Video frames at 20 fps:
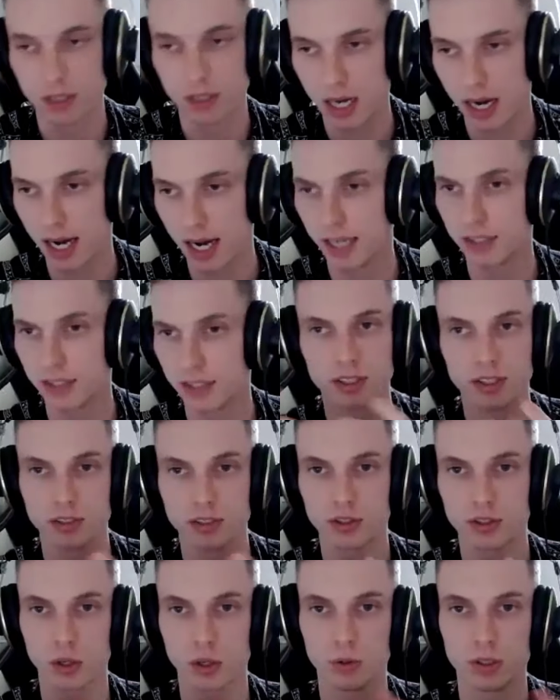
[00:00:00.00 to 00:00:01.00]
I didn't
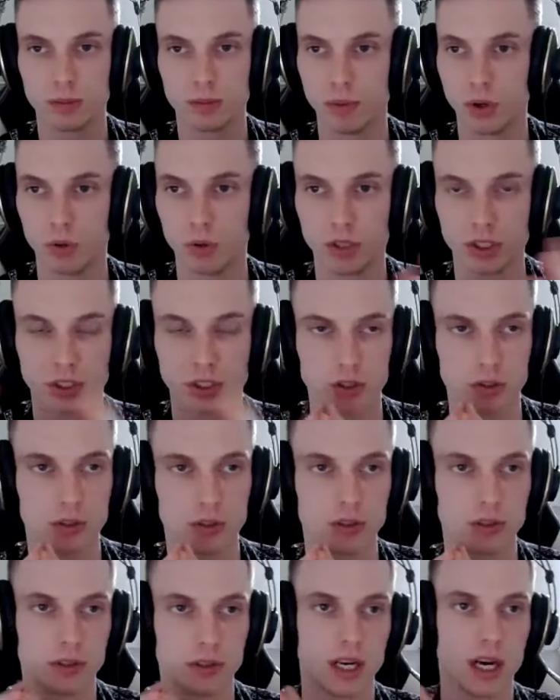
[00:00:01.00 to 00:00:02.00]
saw in Polish
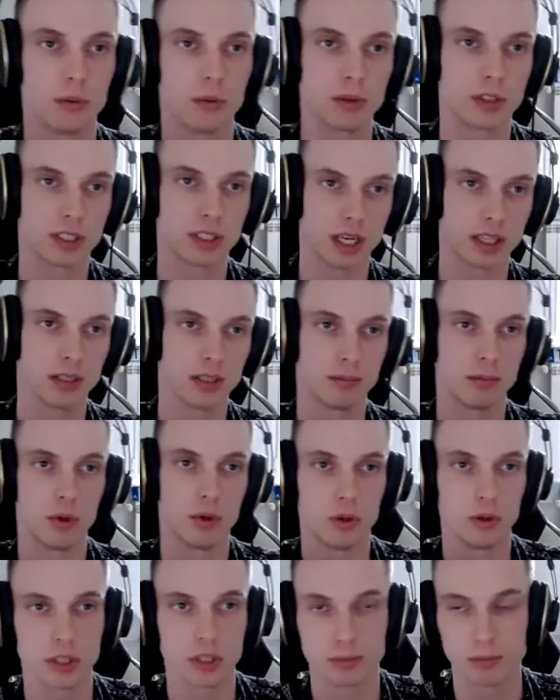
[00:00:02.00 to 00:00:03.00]
or outside the
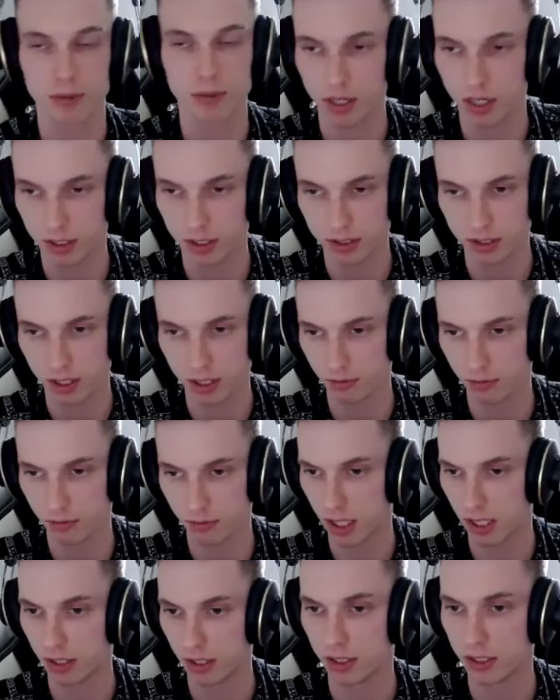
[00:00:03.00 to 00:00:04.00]
Polish market, something
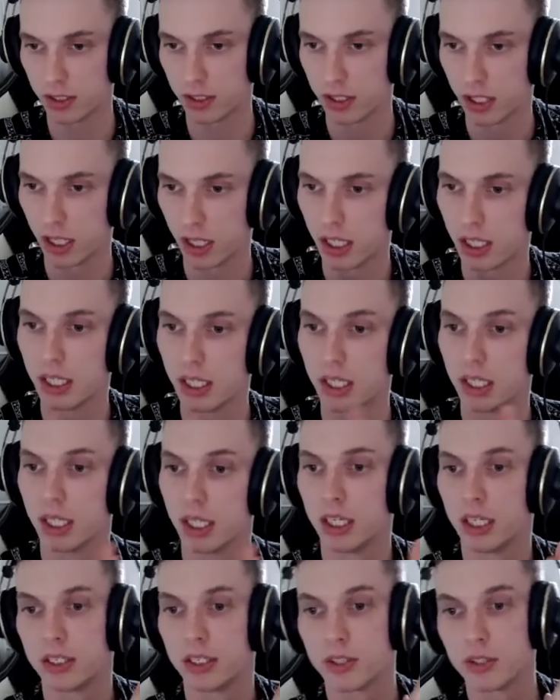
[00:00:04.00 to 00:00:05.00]
like this.
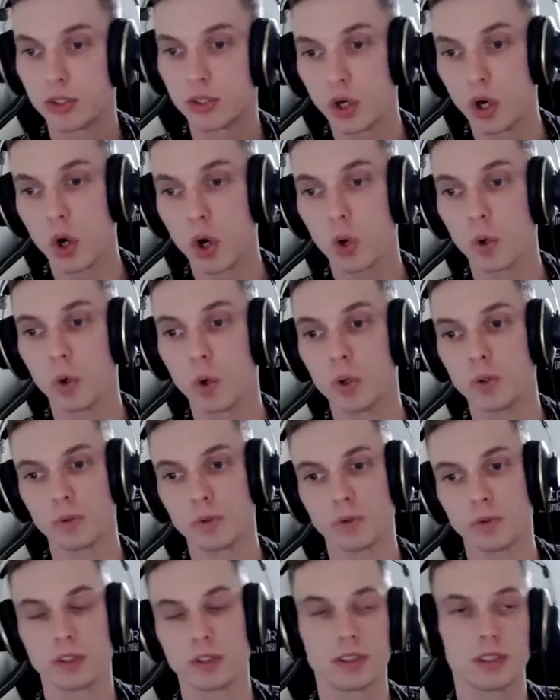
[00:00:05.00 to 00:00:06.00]
So
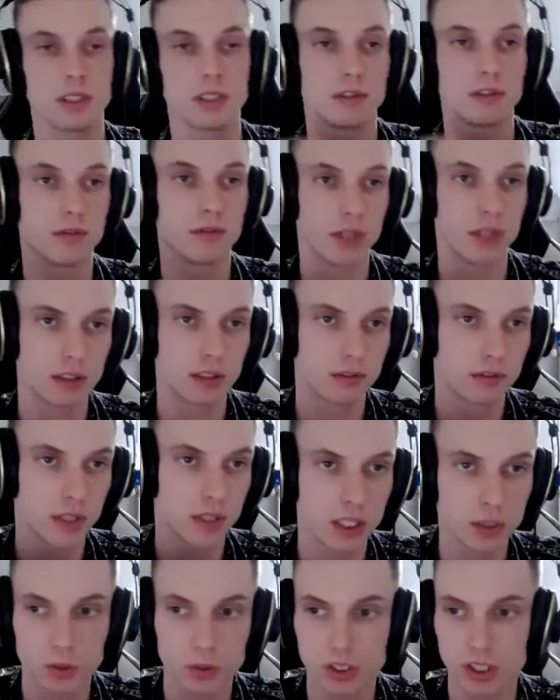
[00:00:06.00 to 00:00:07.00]
the third
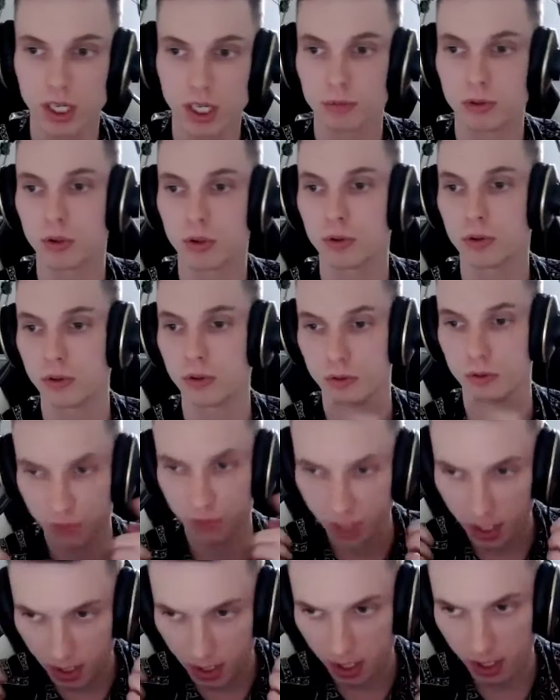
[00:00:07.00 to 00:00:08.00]
thing which I'm
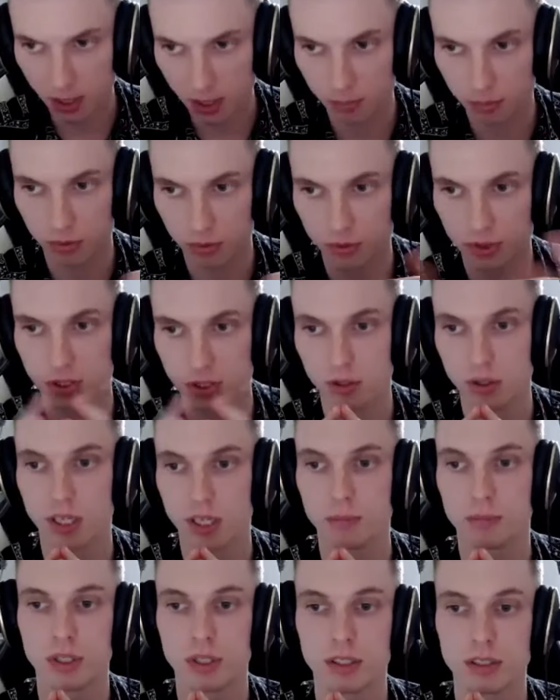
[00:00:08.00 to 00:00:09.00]
thinking about the
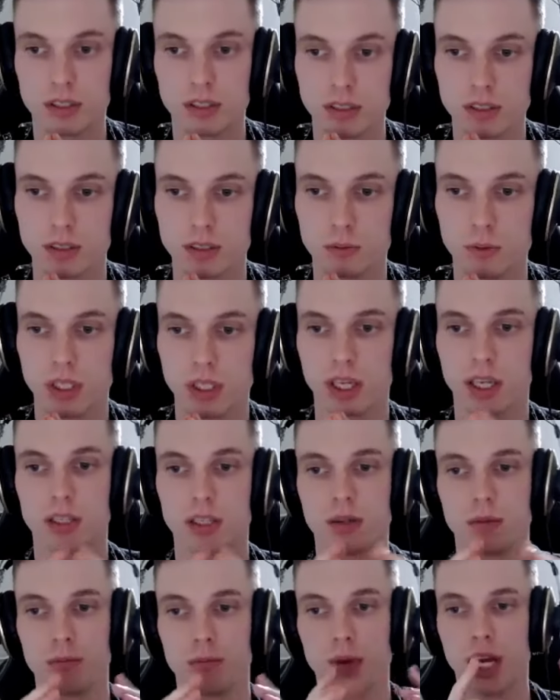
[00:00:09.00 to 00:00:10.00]
online presence, when
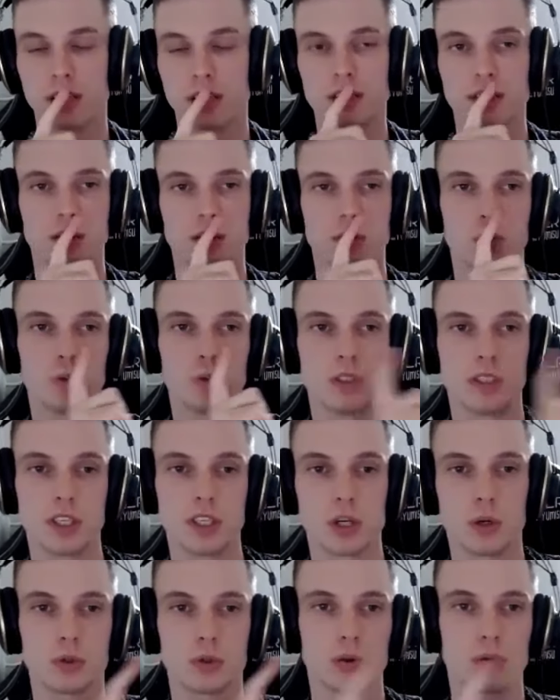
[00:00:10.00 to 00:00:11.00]
I make this
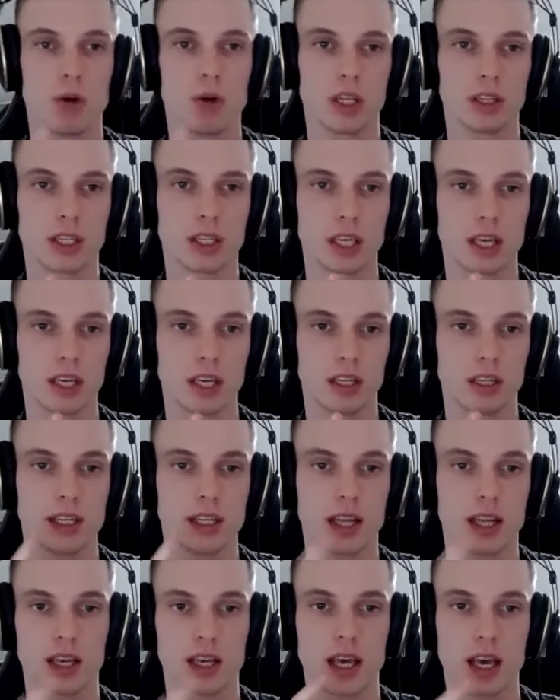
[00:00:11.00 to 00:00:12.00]
0 to 1K,
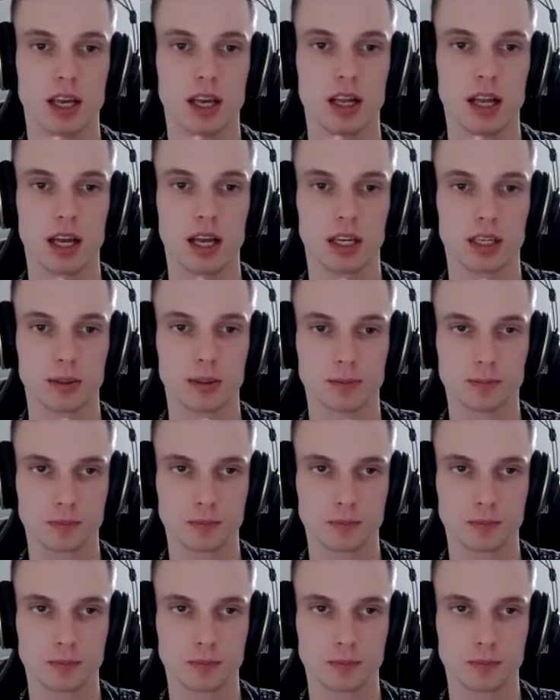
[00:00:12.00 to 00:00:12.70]
10K, like,